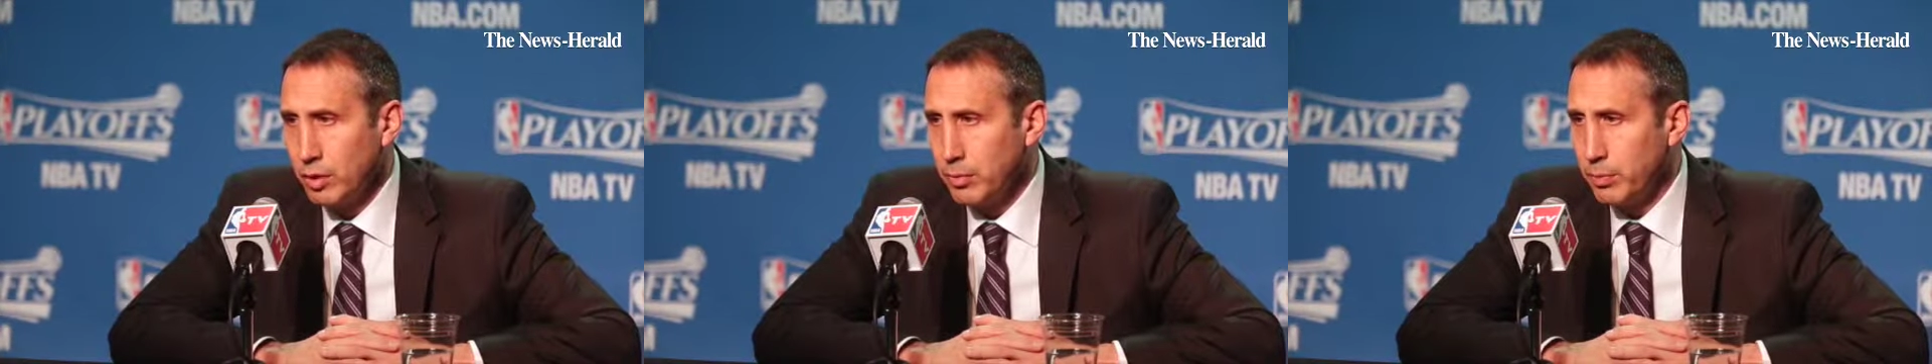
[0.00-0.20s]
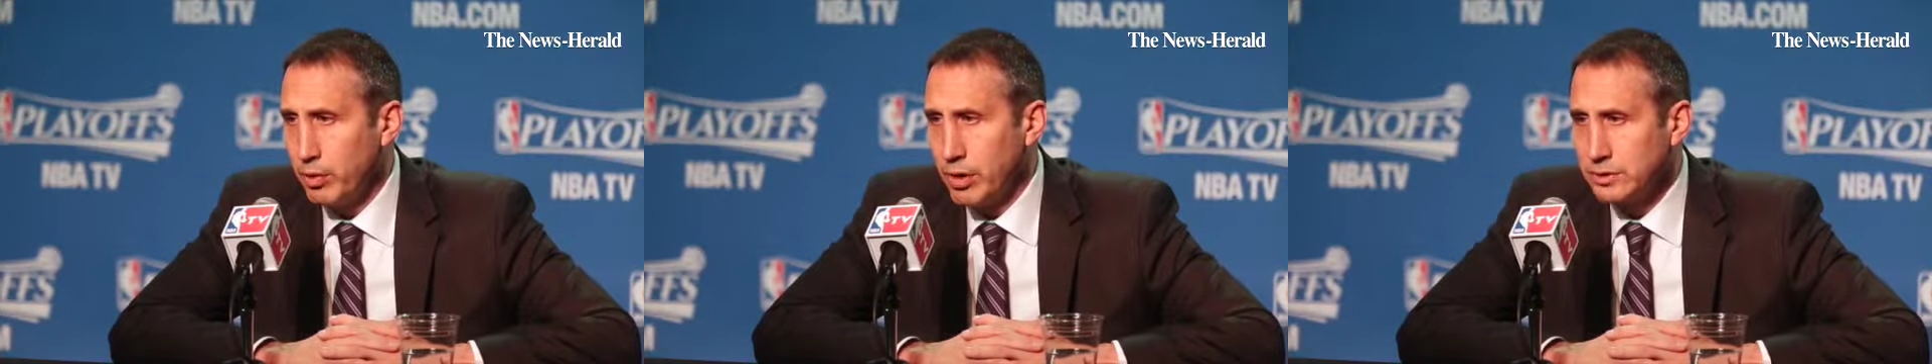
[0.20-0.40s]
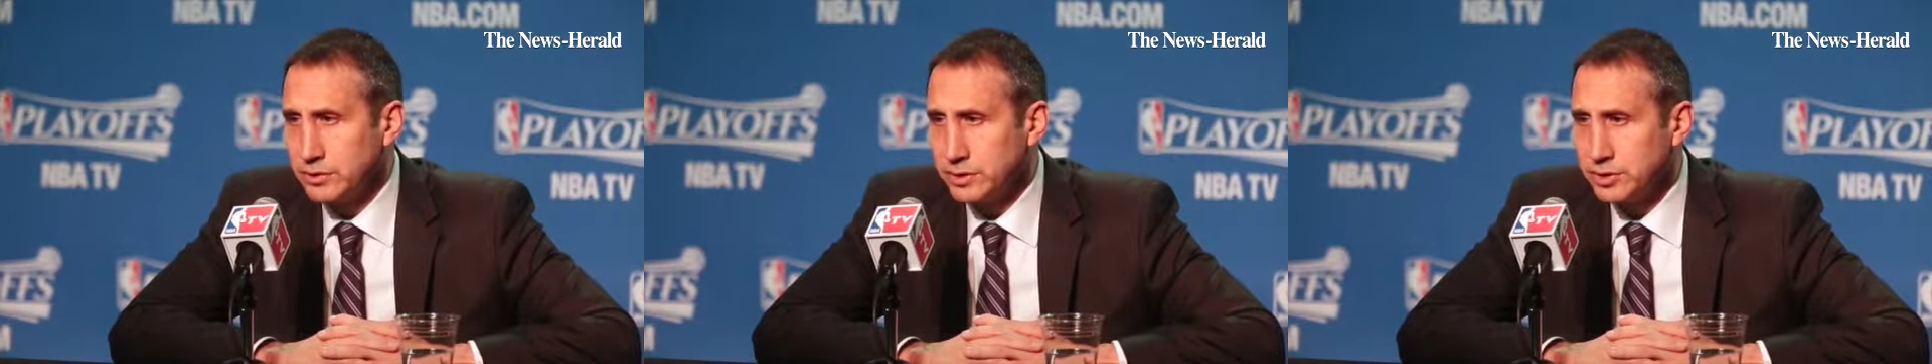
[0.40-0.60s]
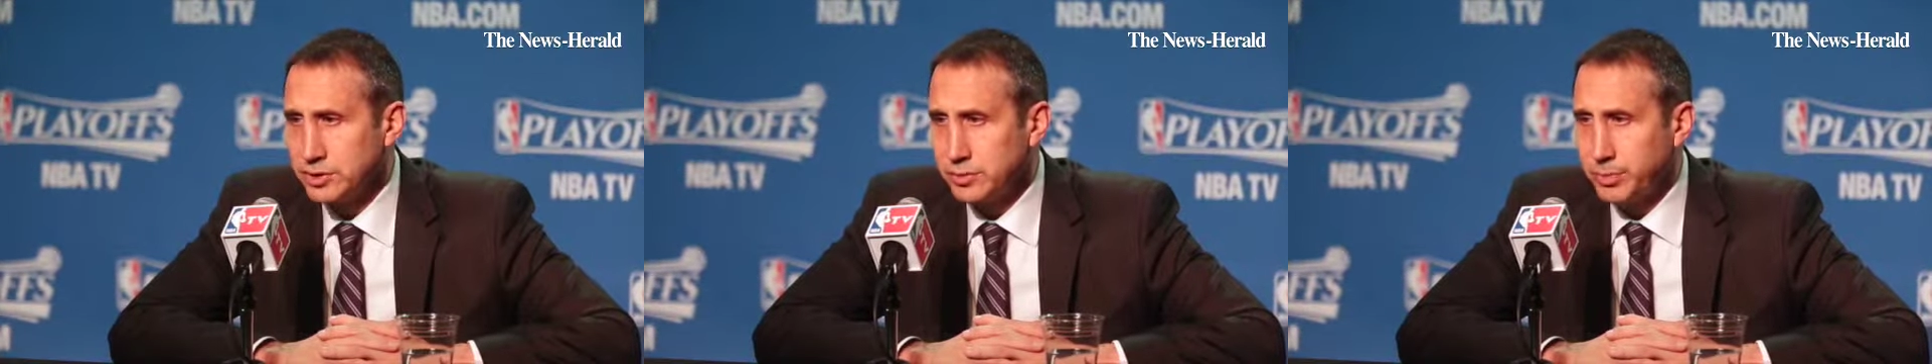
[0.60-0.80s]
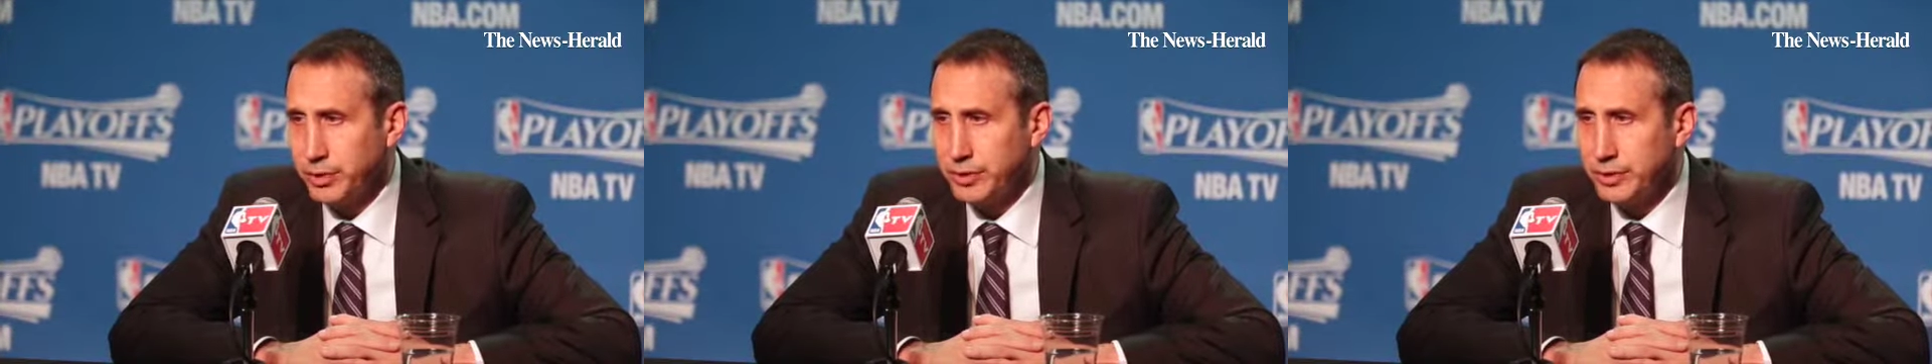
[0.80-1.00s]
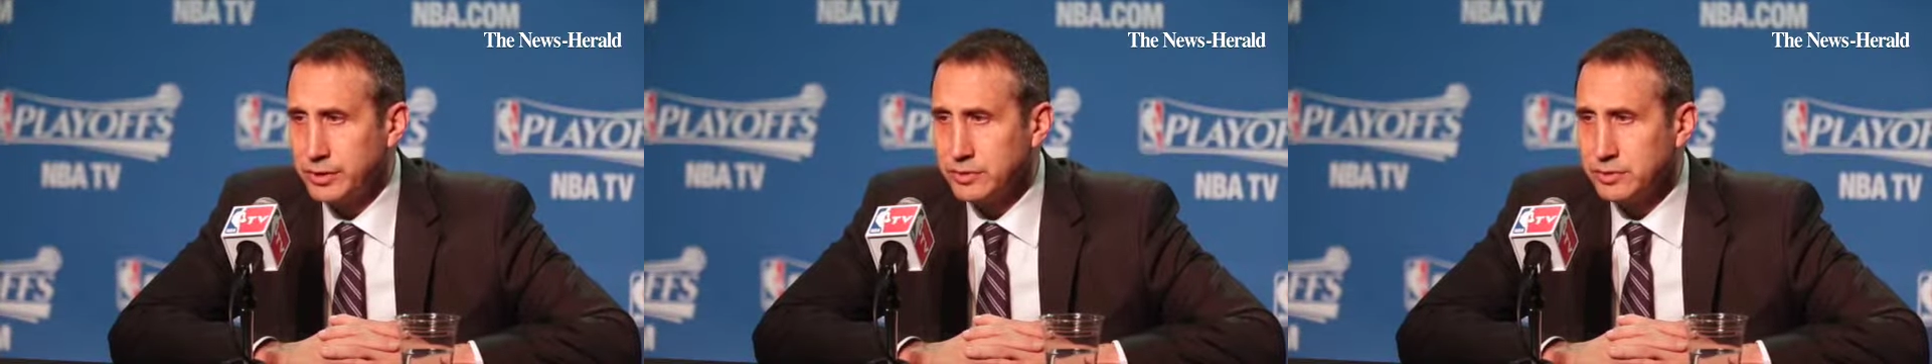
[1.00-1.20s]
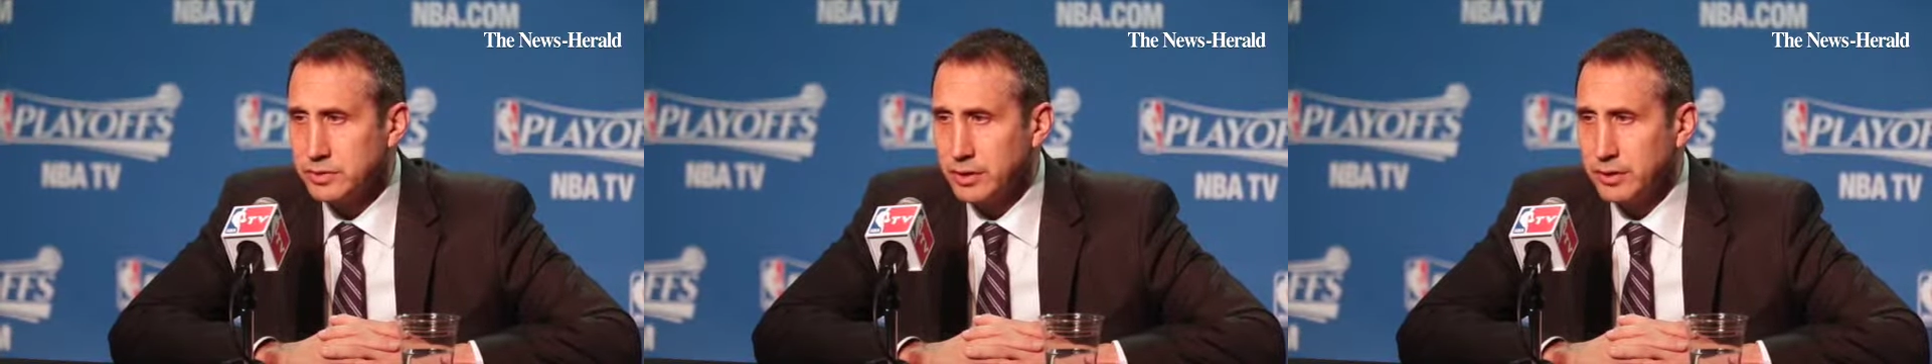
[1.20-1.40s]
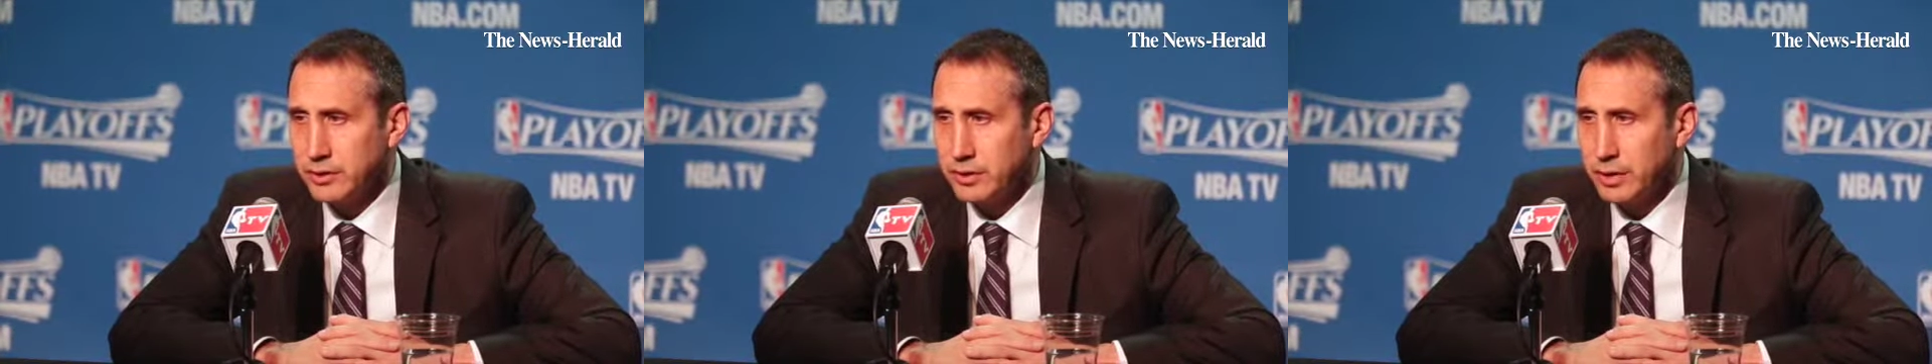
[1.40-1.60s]
Well, LeBron's
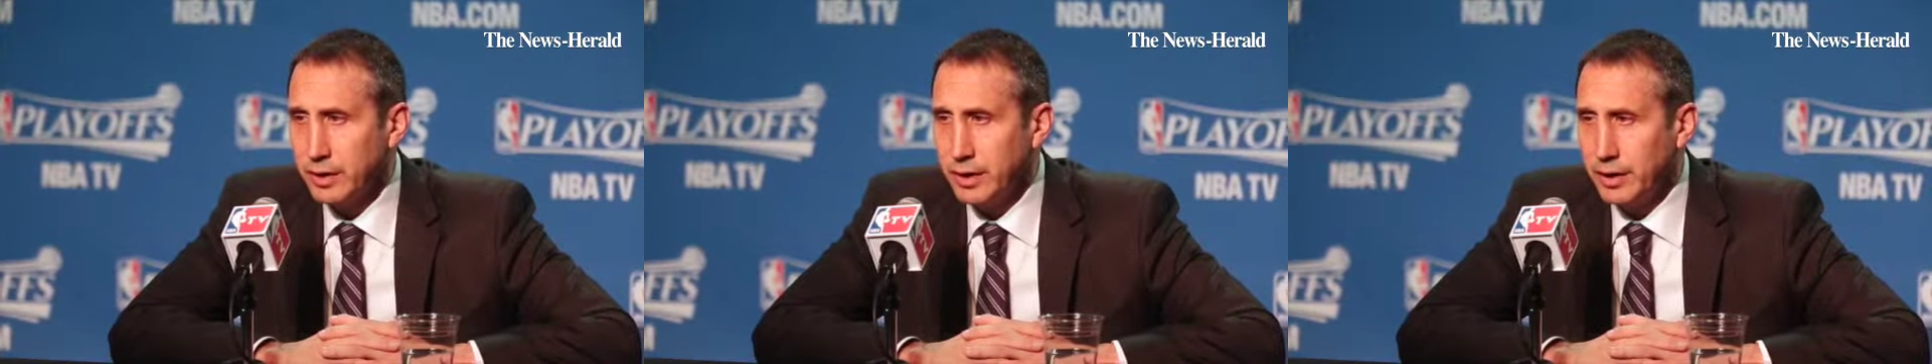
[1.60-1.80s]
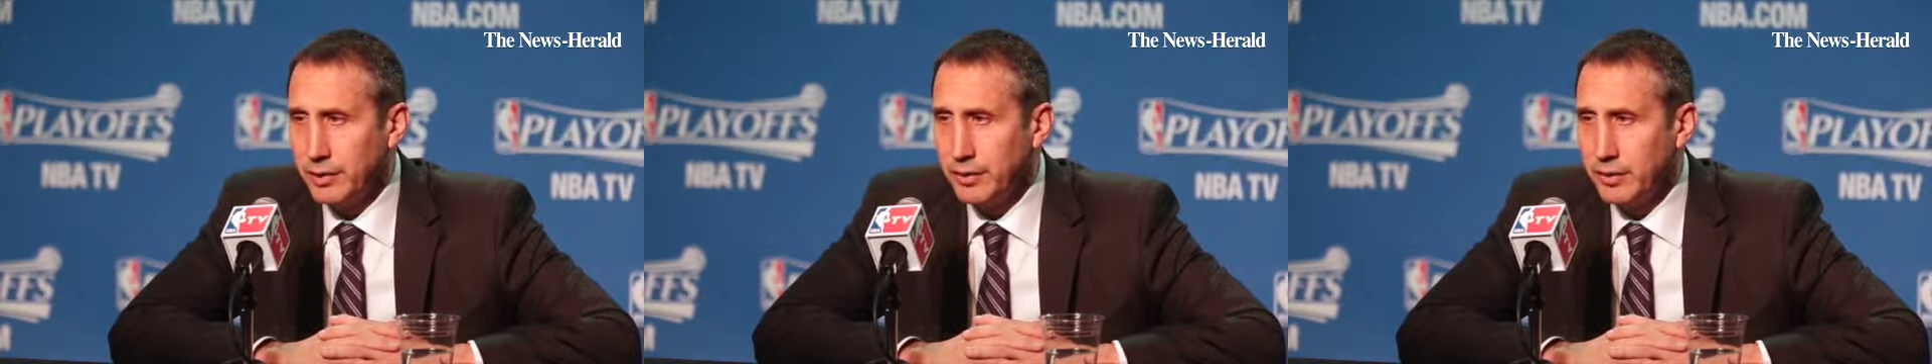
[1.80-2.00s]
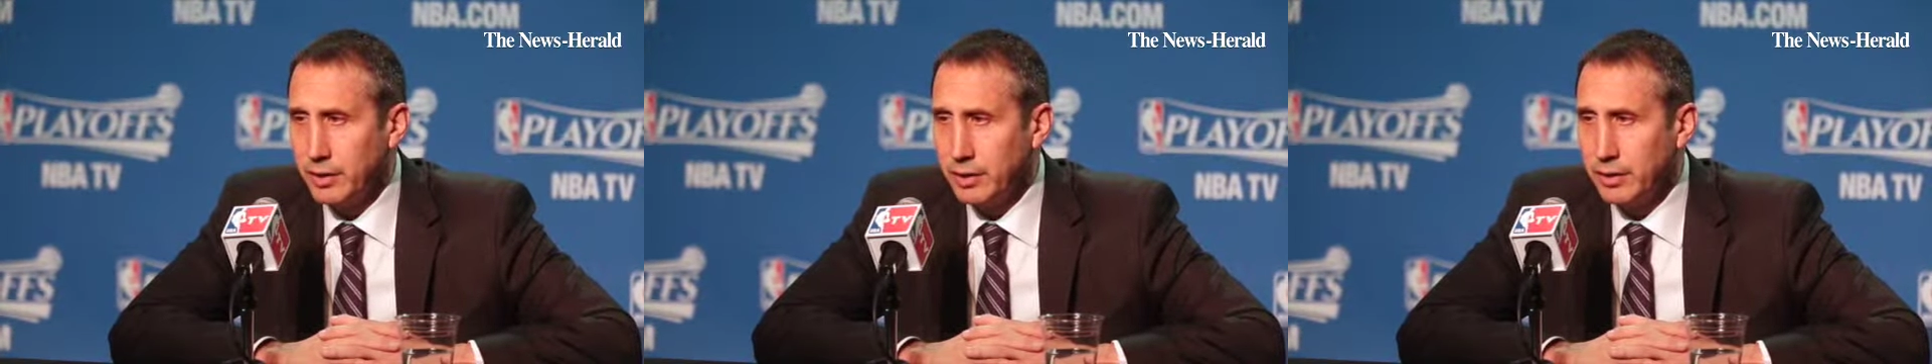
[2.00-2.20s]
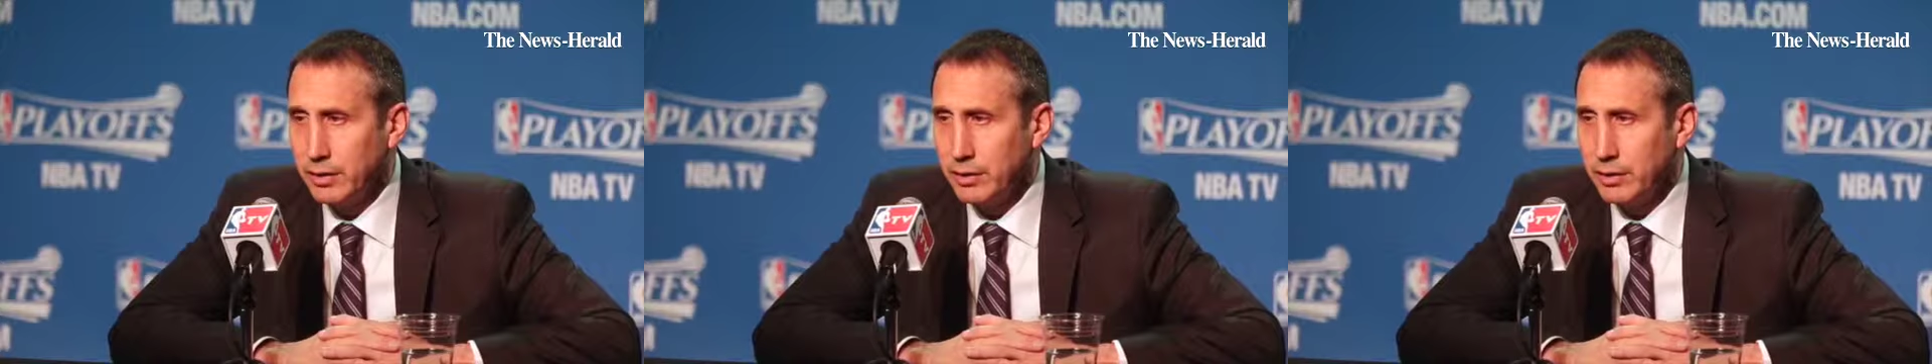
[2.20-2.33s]
experience and, and